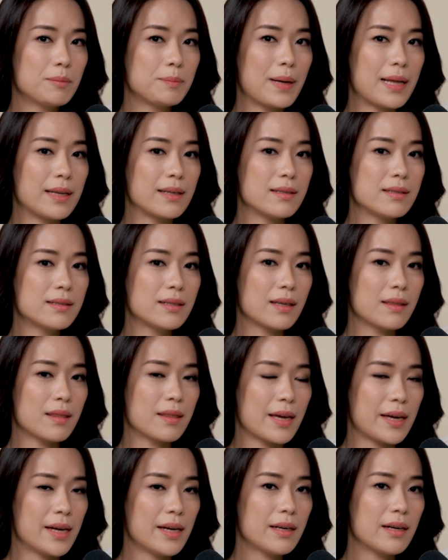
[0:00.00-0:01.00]
balancing
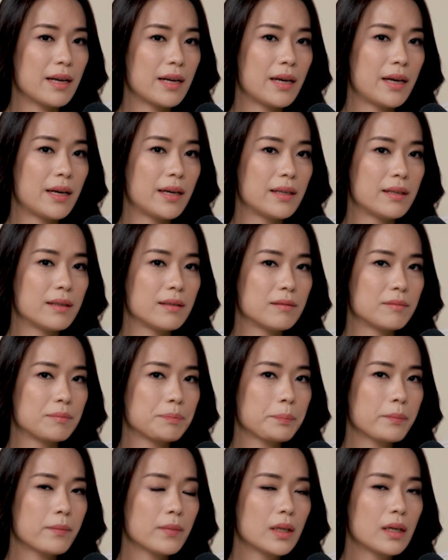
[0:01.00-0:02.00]
that, and
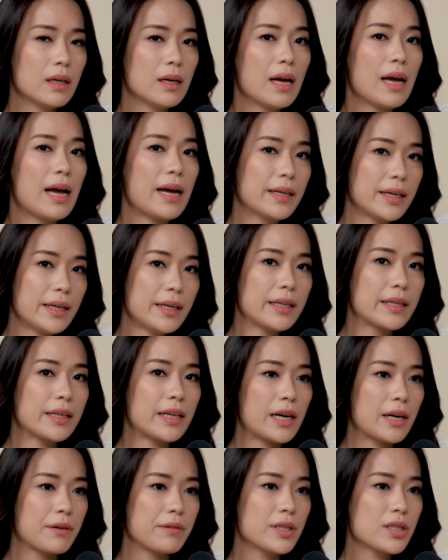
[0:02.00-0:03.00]
I get
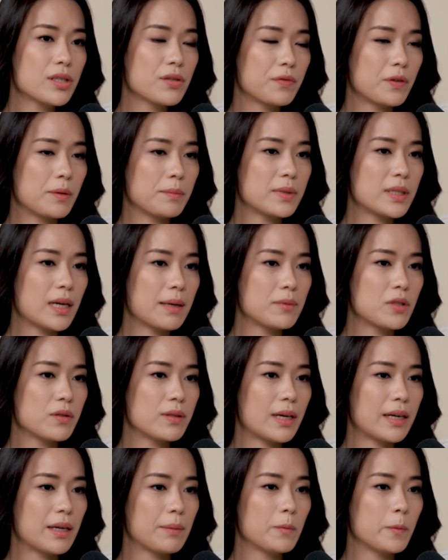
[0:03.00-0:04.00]
encouraged from time to
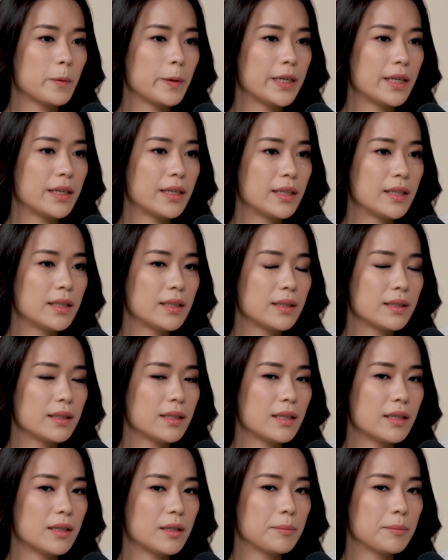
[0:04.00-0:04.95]
time when,